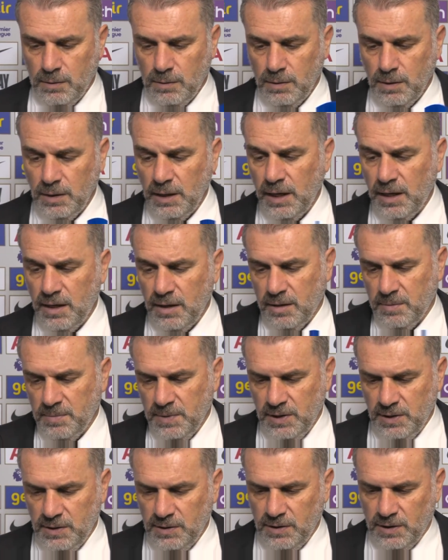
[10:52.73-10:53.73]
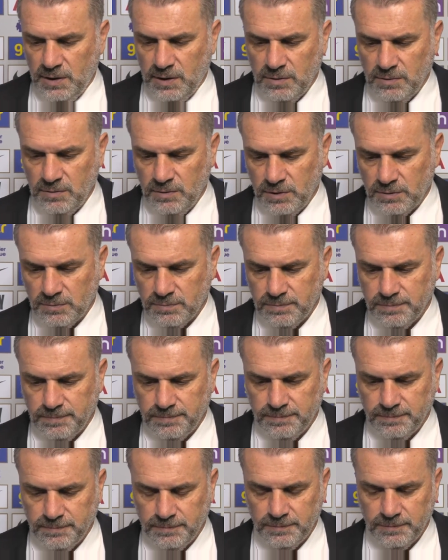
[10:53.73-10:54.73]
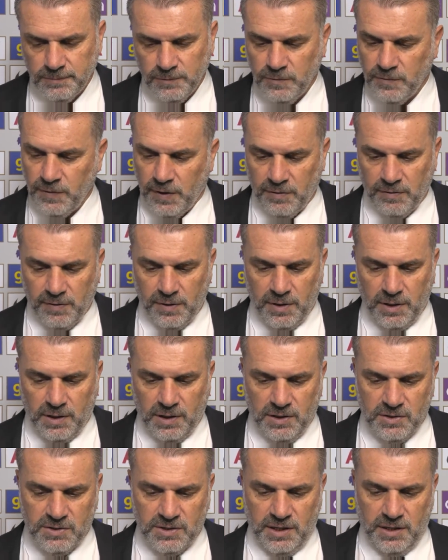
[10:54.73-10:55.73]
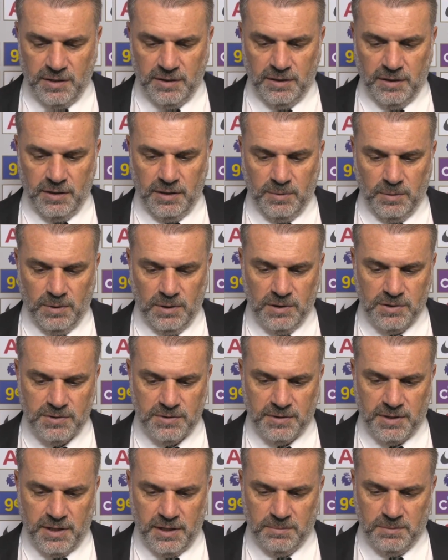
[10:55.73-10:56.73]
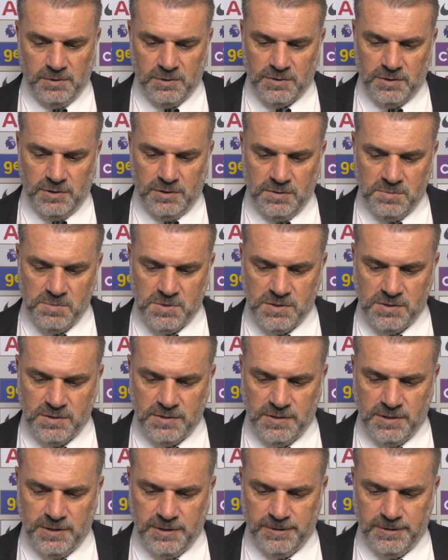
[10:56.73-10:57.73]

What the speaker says: Yeah, I mean, you know, like, we're very, very close to getting an equaliser a couple of times, and,